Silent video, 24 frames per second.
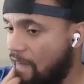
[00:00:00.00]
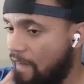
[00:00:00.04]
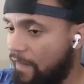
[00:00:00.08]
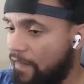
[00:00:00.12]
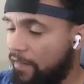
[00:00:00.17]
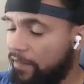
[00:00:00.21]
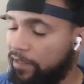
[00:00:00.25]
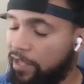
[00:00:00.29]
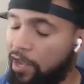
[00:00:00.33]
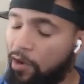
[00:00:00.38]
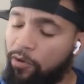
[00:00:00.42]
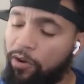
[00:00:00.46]

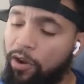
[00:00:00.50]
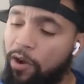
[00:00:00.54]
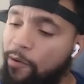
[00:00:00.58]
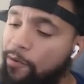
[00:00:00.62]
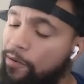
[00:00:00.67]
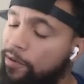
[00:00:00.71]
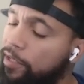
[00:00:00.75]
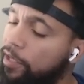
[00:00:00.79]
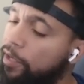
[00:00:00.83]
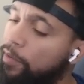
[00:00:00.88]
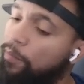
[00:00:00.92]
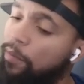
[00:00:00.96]
Don't go
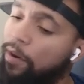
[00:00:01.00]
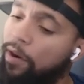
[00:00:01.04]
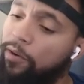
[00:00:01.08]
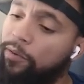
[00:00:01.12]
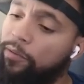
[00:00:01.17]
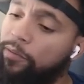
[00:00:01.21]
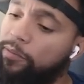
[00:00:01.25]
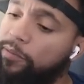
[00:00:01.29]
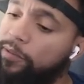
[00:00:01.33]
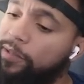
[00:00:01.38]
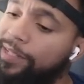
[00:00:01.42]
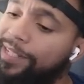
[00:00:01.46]
in there, bro.
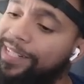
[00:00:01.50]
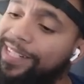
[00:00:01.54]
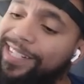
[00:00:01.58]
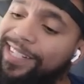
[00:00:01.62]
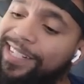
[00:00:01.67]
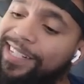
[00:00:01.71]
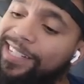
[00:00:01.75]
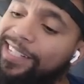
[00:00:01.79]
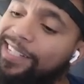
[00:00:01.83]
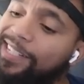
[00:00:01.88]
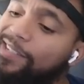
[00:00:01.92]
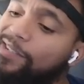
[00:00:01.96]

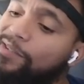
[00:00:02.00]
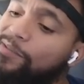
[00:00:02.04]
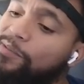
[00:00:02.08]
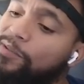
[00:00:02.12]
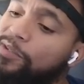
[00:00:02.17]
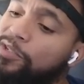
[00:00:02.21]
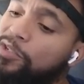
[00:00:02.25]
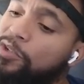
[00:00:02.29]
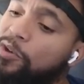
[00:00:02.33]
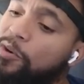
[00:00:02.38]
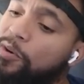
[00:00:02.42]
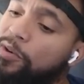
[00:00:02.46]
What
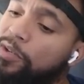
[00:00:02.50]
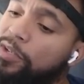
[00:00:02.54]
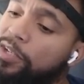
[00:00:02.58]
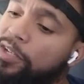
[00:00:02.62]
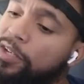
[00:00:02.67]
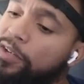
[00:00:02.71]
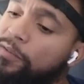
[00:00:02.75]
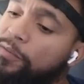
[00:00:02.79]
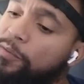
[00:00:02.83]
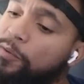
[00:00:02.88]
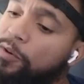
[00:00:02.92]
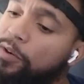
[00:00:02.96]
you going in
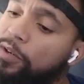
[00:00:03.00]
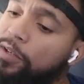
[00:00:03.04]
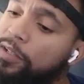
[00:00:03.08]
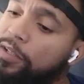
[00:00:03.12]
there for?